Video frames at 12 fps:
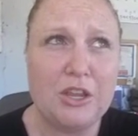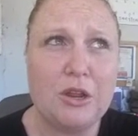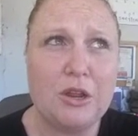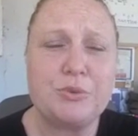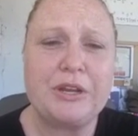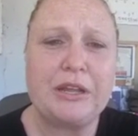You know,
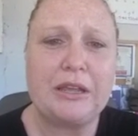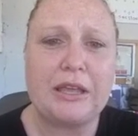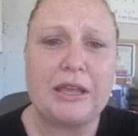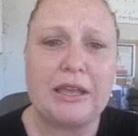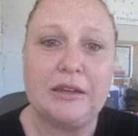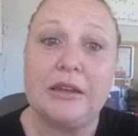I was
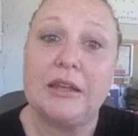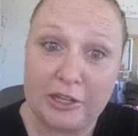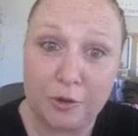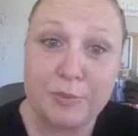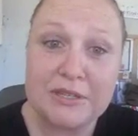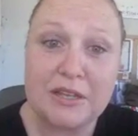reading in
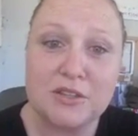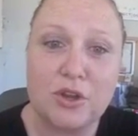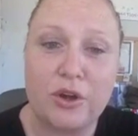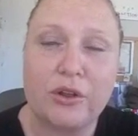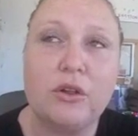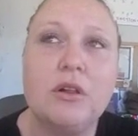Neil Patel's
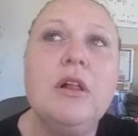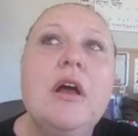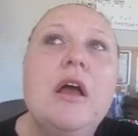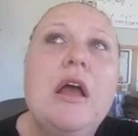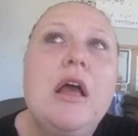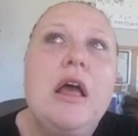article
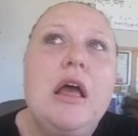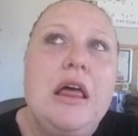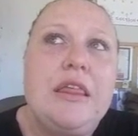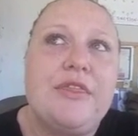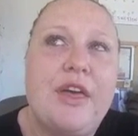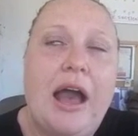
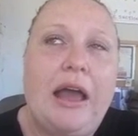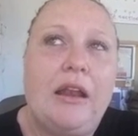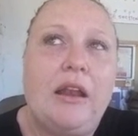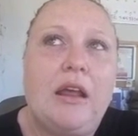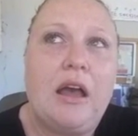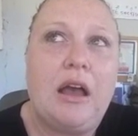
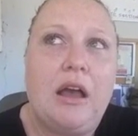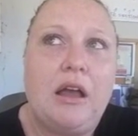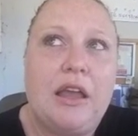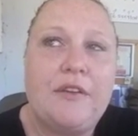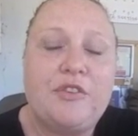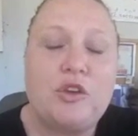that
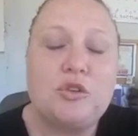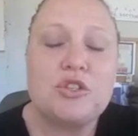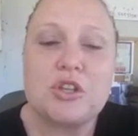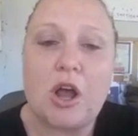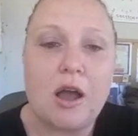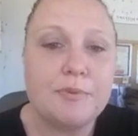if you
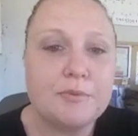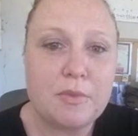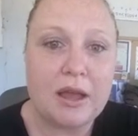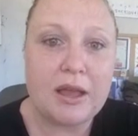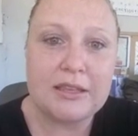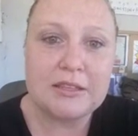just
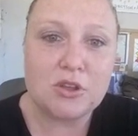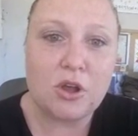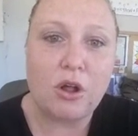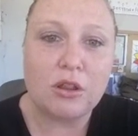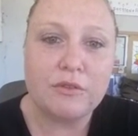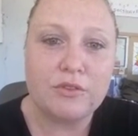optimize
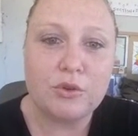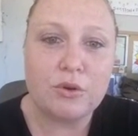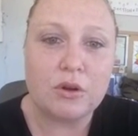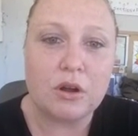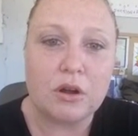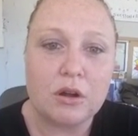all of
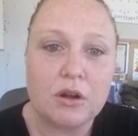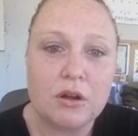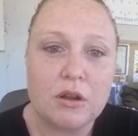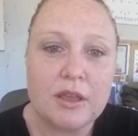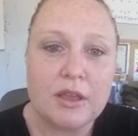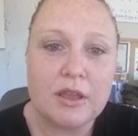your
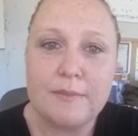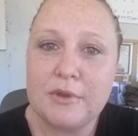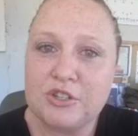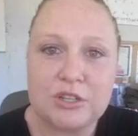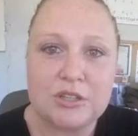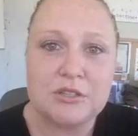
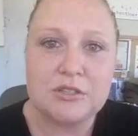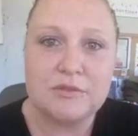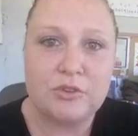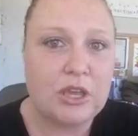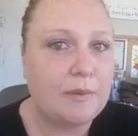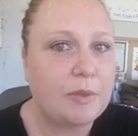
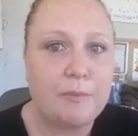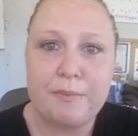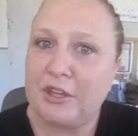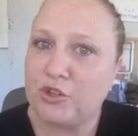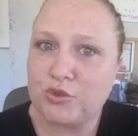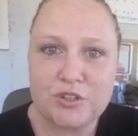images, if you keep them
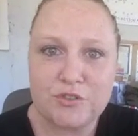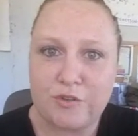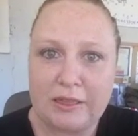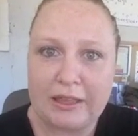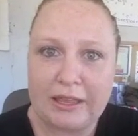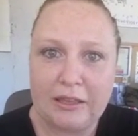Pinterest
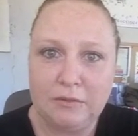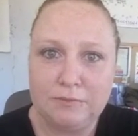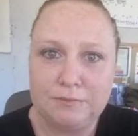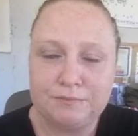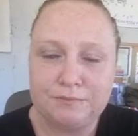friendly,